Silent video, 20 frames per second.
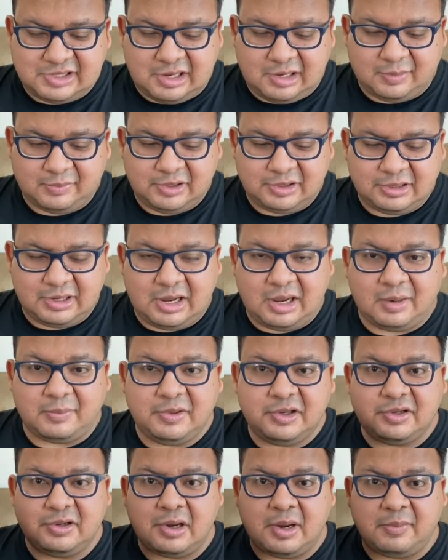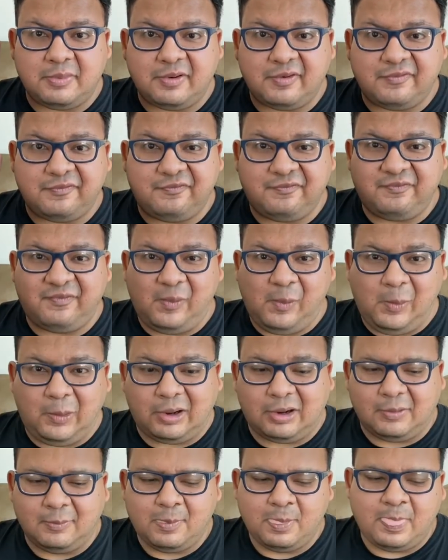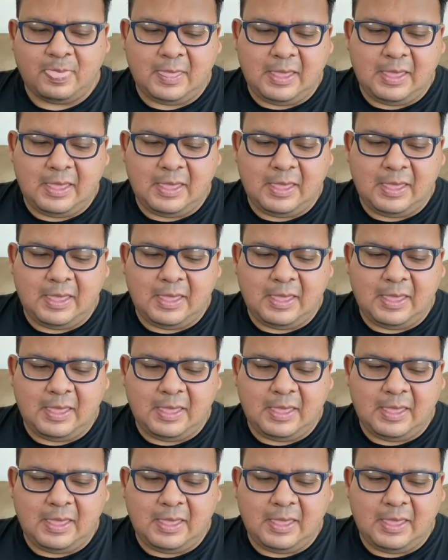comment. Comment number 4.